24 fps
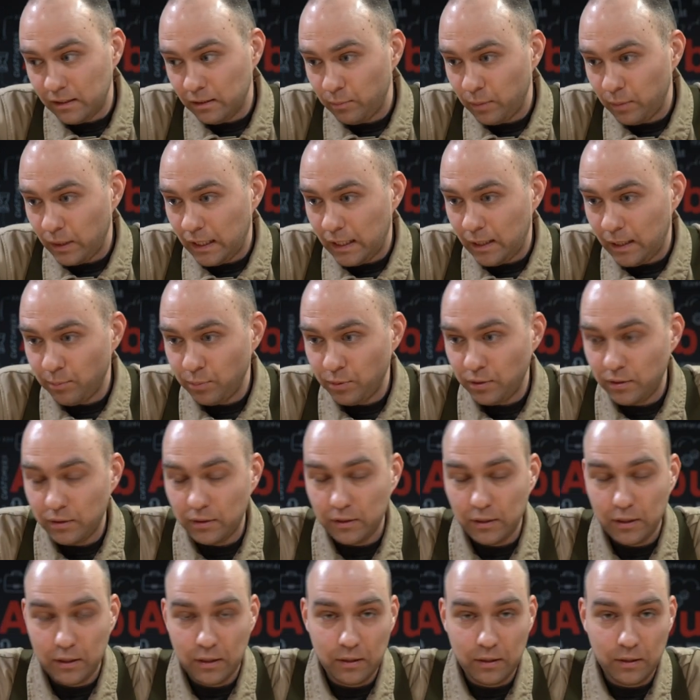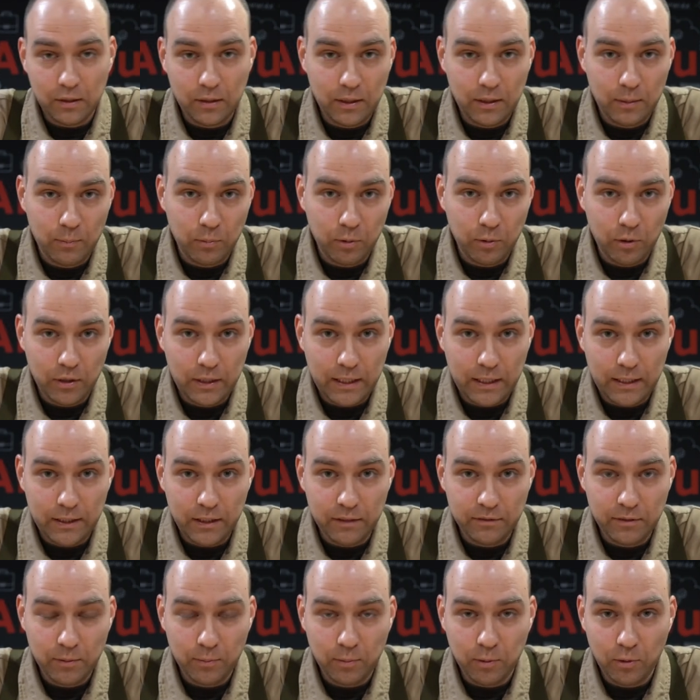perhaps,
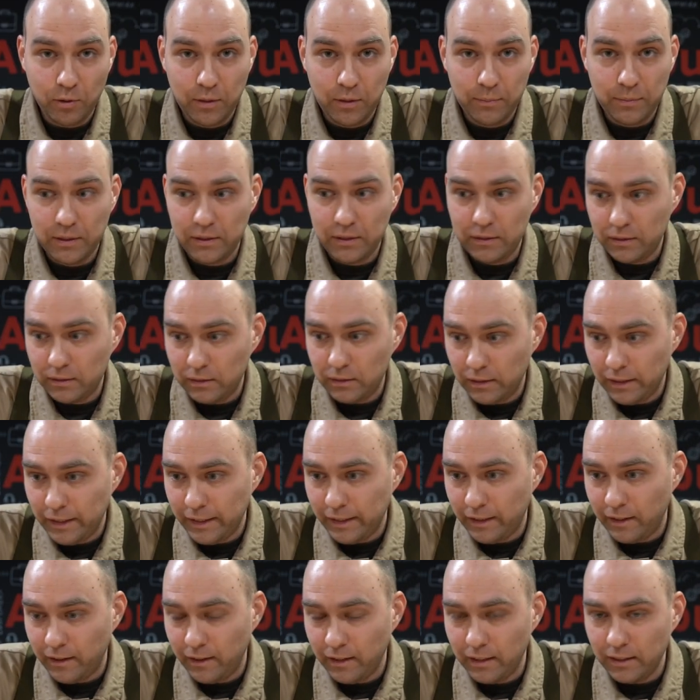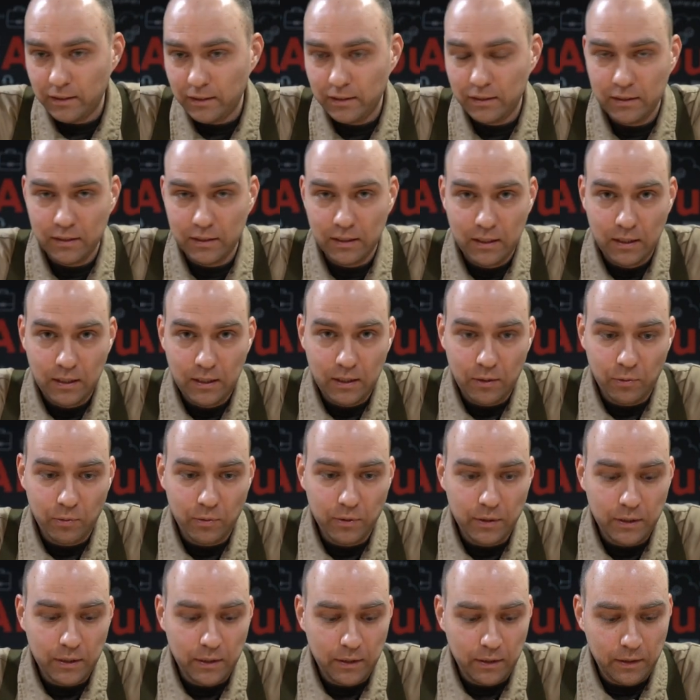kind of employment like this,
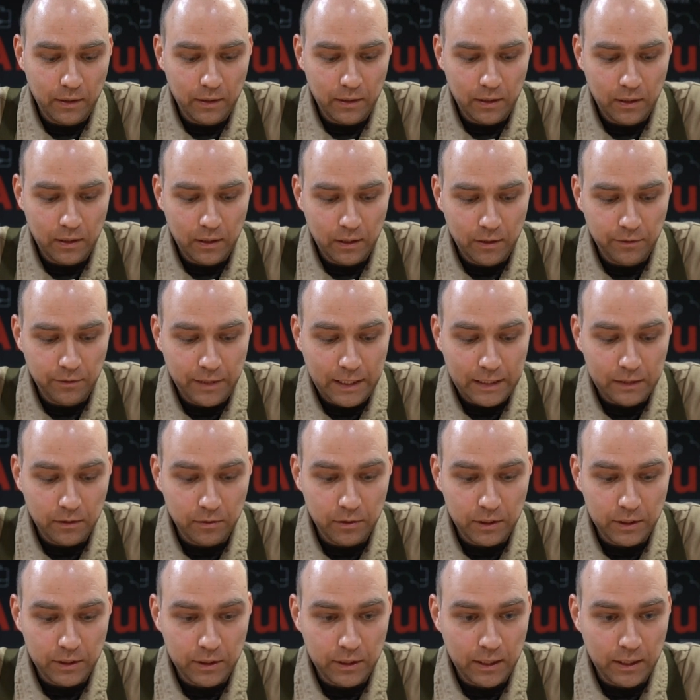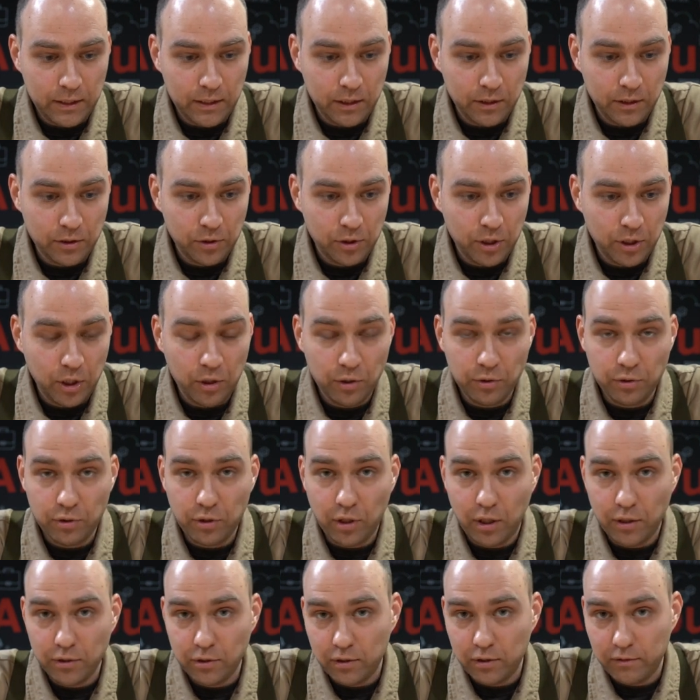with factories getting
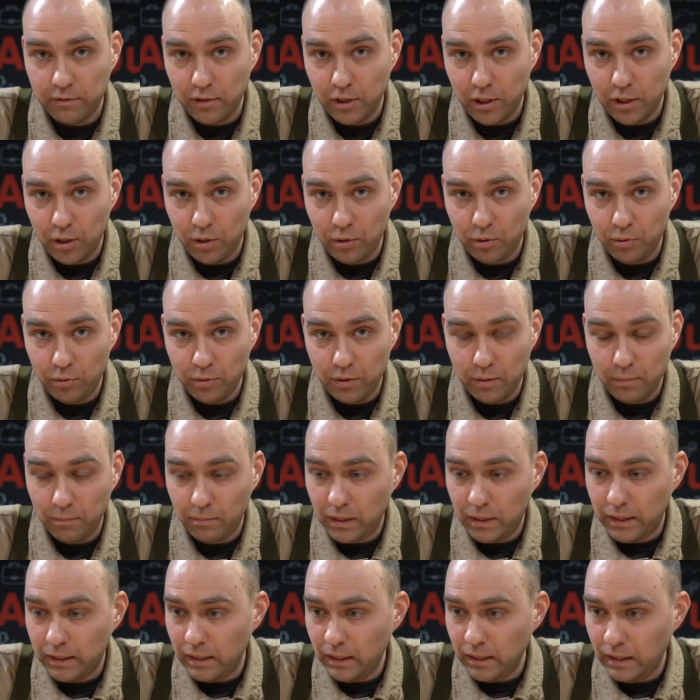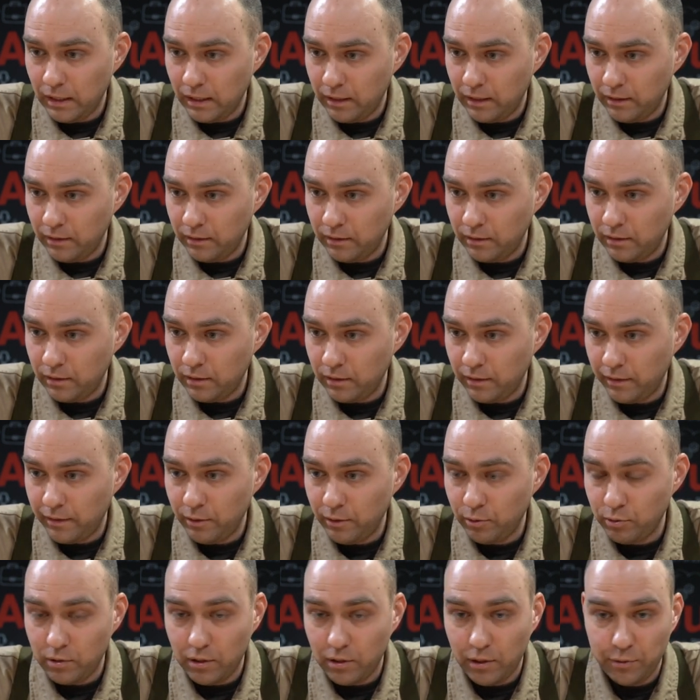tons of loan money, and
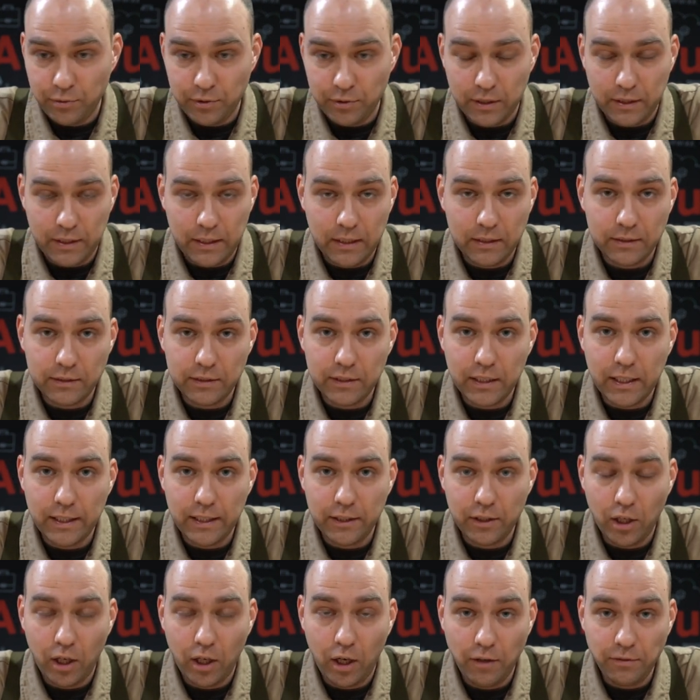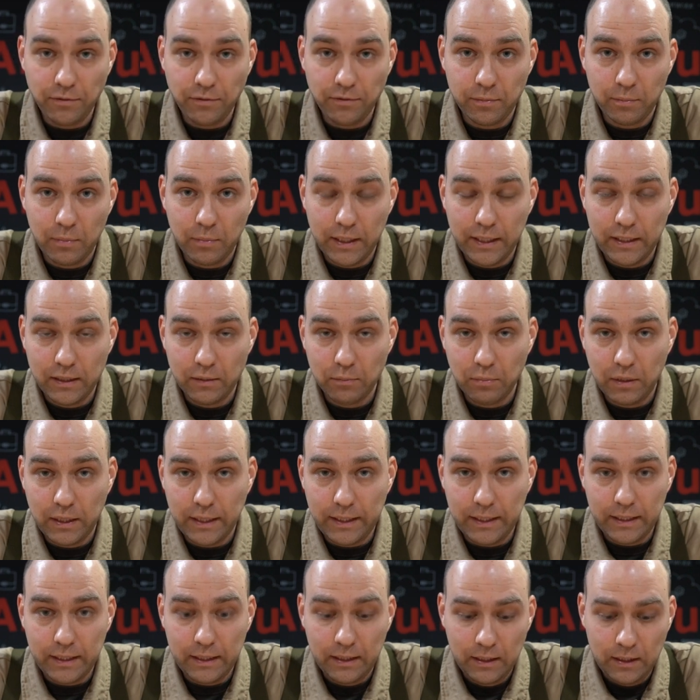those loans are then signed off by and
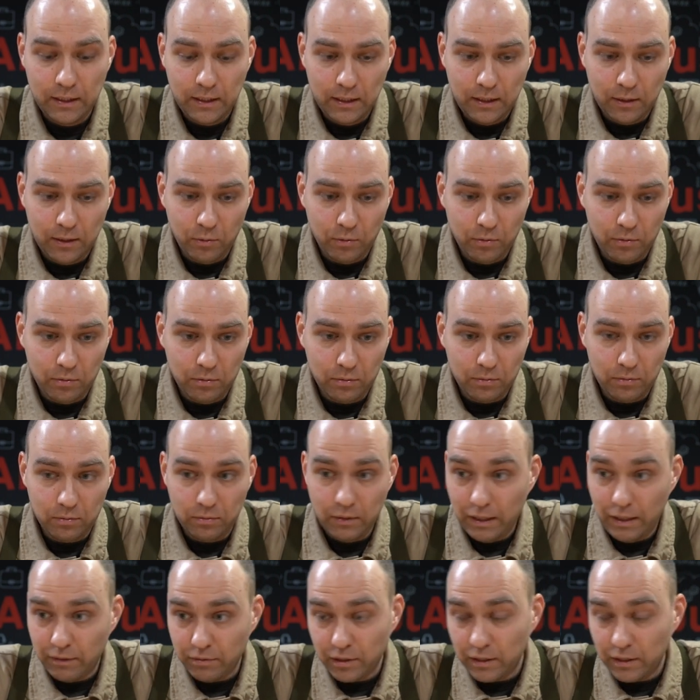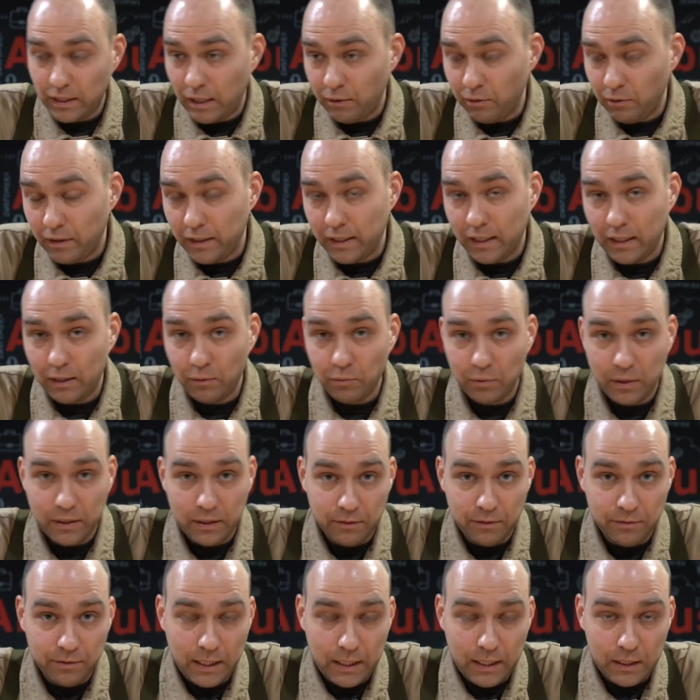by. Every now and then, when
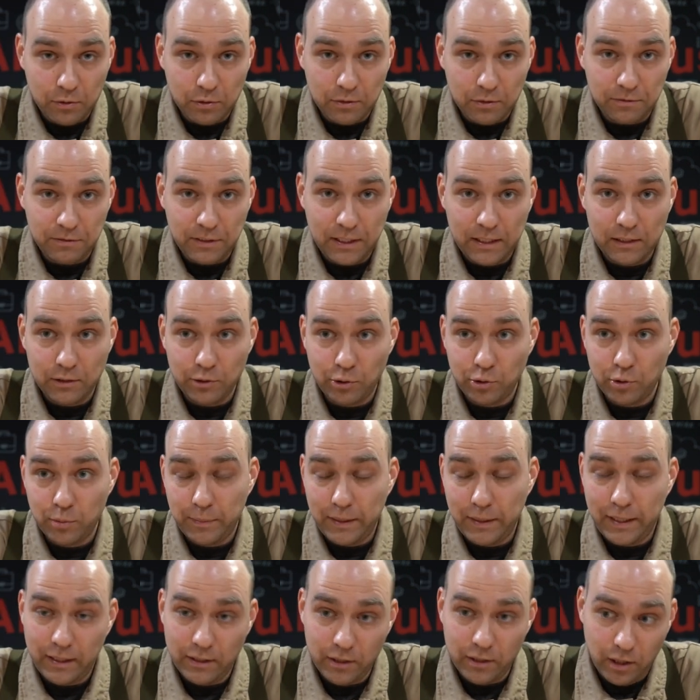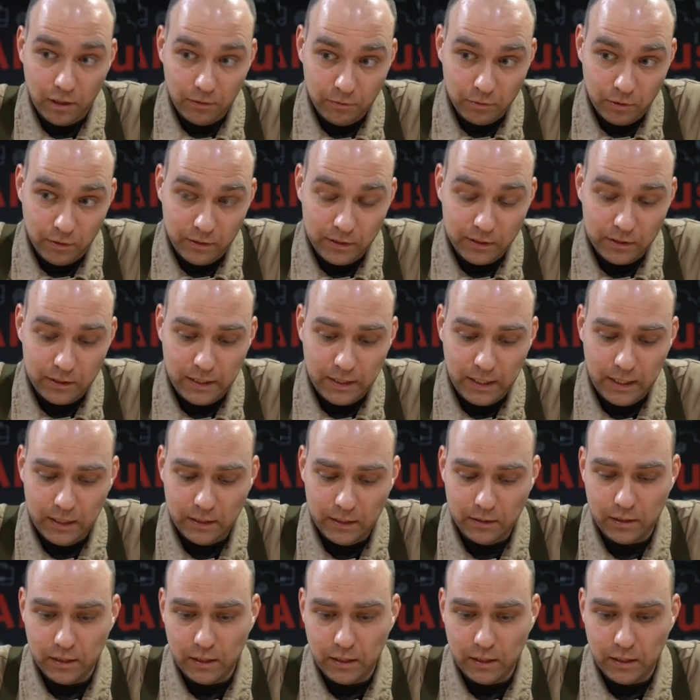the factory fails to pay it off to the state,